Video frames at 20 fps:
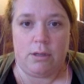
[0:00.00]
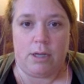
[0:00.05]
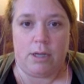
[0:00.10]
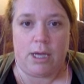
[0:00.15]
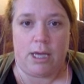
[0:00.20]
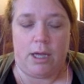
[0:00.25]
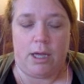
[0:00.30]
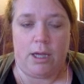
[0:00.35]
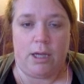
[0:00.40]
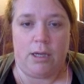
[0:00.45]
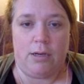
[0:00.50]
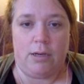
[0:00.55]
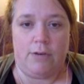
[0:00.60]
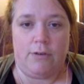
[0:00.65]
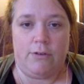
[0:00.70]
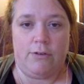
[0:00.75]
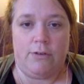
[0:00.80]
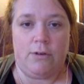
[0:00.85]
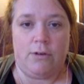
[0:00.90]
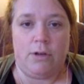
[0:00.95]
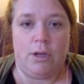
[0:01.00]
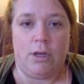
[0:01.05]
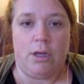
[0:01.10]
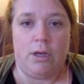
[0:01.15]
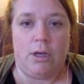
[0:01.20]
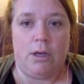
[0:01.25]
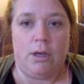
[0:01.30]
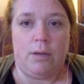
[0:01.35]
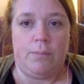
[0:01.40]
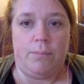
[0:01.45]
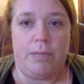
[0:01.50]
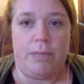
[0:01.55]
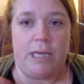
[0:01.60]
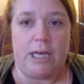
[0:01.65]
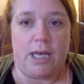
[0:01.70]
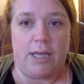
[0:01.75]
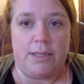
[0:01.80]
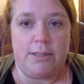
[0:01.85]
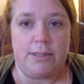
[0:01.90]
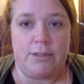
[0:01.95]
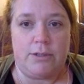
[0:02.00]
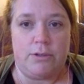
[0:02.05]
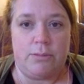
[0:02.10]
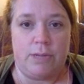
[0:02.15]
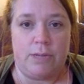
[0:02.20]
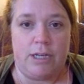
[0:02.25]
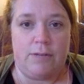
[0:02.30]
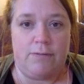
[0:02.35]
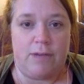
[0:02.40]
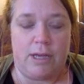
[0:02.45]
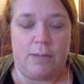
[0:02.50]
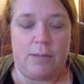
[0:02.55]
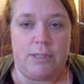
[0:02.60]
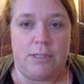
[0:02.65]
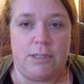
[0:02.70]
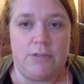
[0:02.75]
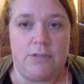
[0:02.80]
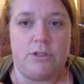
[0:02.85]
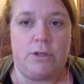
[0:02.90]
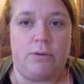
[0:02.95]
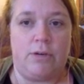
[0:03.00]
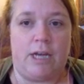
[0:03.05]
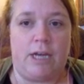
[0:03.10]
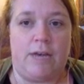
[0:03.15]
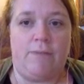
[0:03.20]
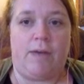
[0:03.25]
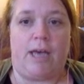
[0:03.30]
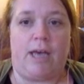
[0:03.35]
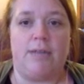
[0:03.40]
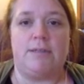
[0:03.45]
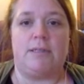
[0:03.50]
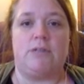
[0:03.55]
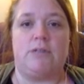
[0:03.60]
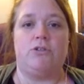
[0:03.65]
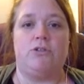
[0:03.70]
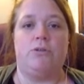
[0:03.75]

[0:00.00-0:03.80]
And because so many families don't have access to a